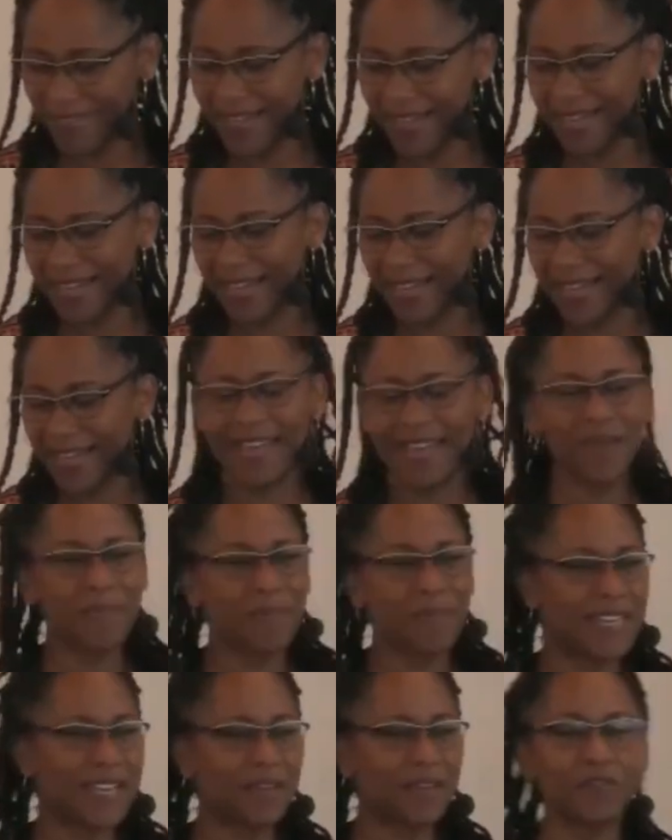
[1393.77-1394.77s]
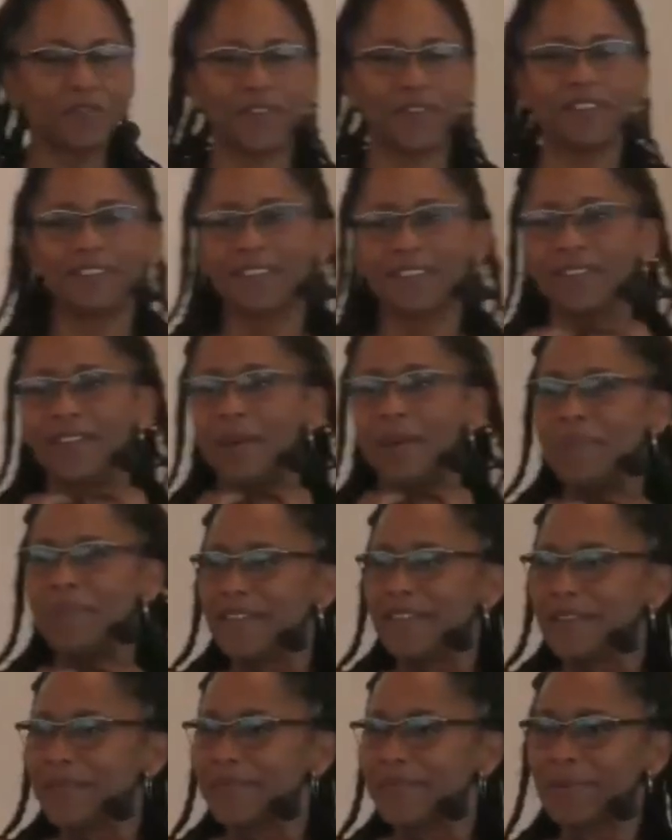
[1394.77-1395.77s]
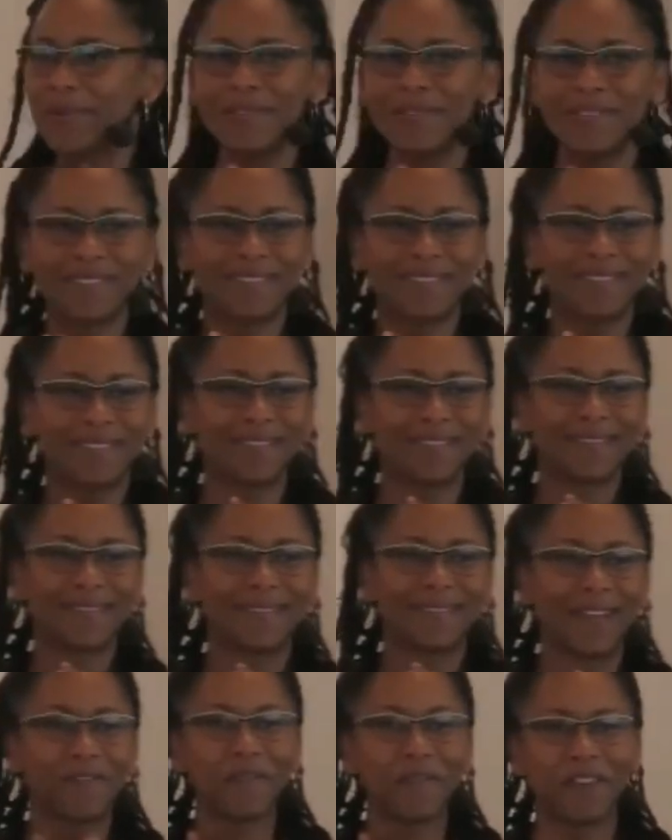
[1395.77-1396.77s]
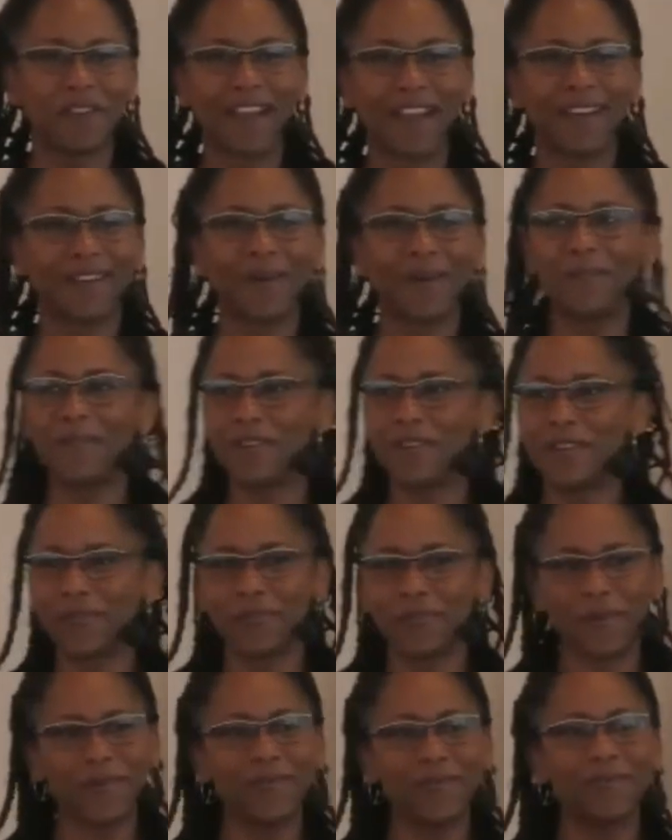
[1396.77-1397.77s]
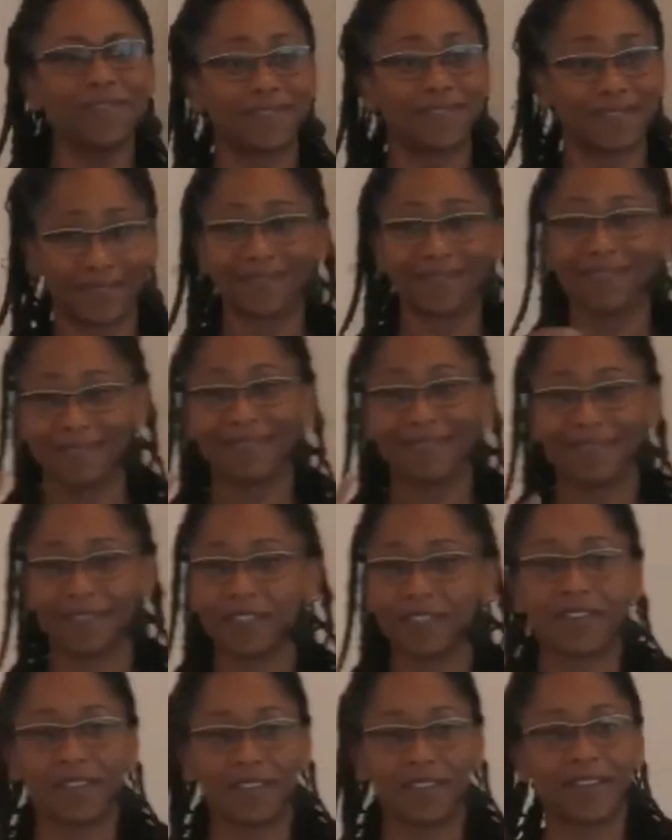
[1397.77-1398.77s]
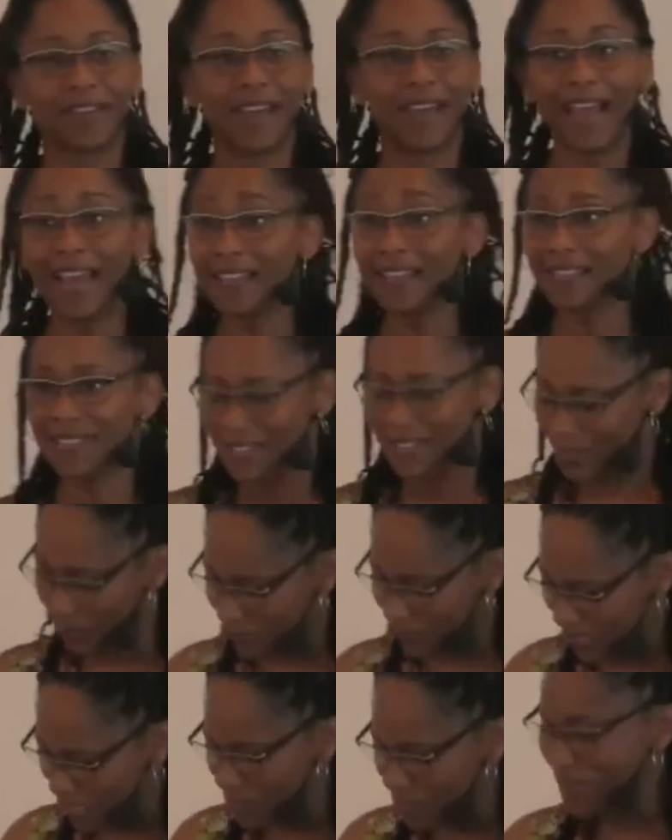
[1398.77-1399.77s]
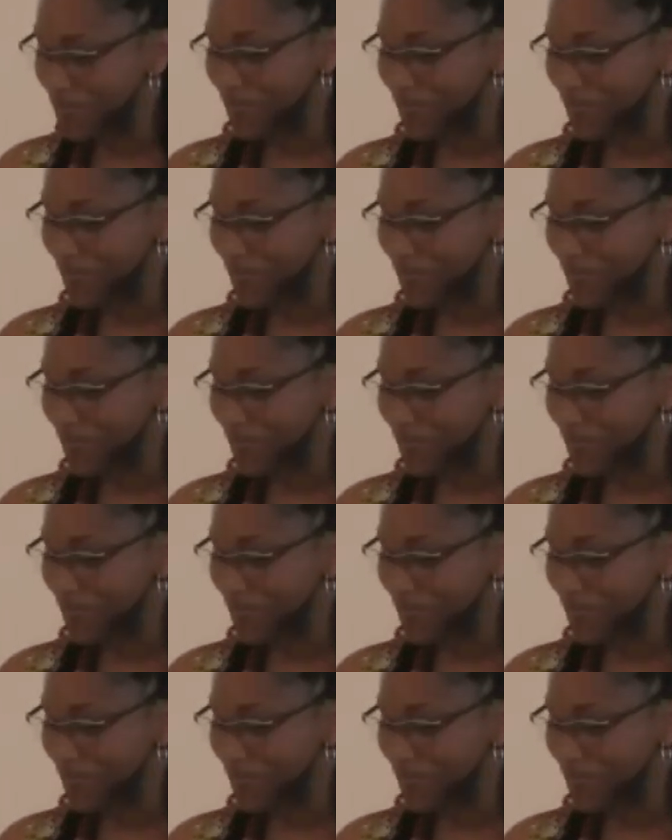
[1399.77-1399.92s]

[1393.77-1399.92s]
Anybody ever felt a lump in their throat? Have you ever had a lump in your throat? Excellent, only 2 of us,